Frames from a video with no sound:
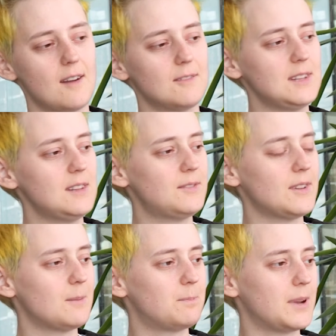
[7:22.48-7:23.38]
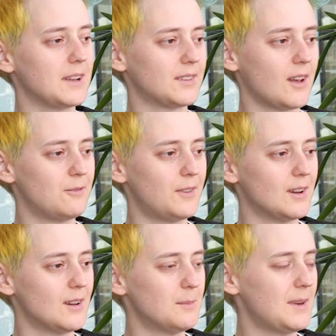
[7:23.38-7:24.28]
I really love the Pixar
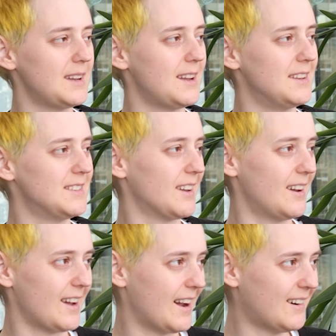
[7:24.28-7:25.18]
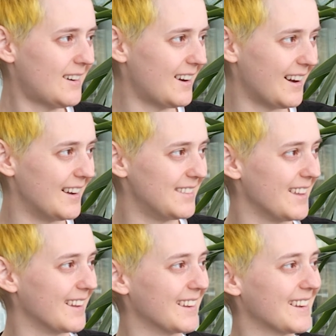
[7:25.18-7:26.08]
film Inside Out. I
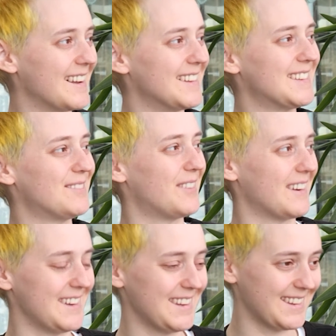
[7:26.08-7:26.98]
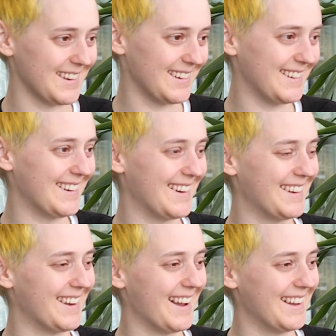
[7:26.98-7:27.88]
think it's very cute
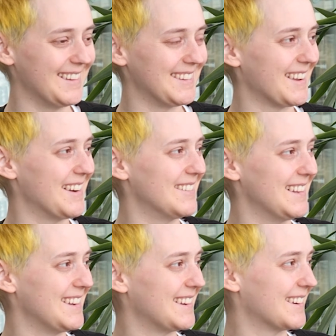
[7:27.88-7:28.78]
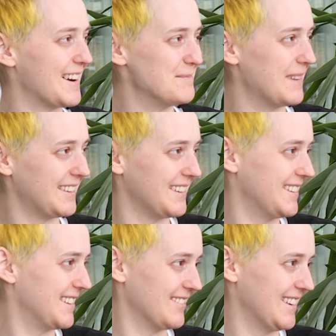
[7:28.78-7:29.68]
and has a really great
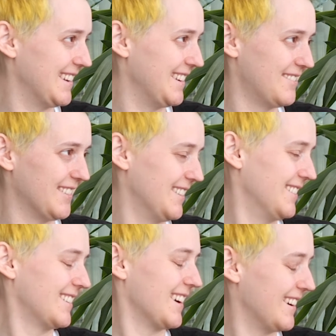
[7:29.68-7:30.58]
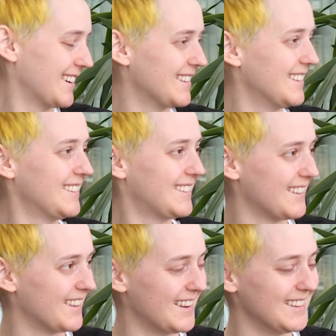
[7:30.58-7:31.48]
message and really fun characters.
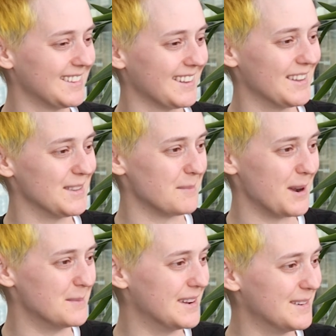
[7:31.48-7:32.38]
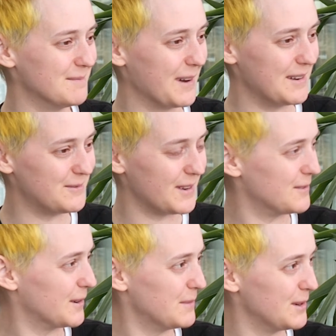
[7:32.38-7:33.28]
So that is, at the moment, my
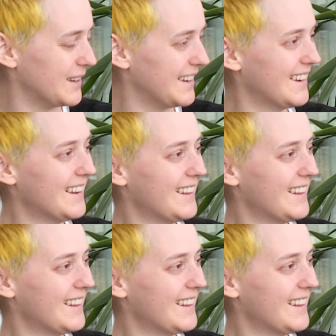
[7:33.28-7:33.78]
favorite movie.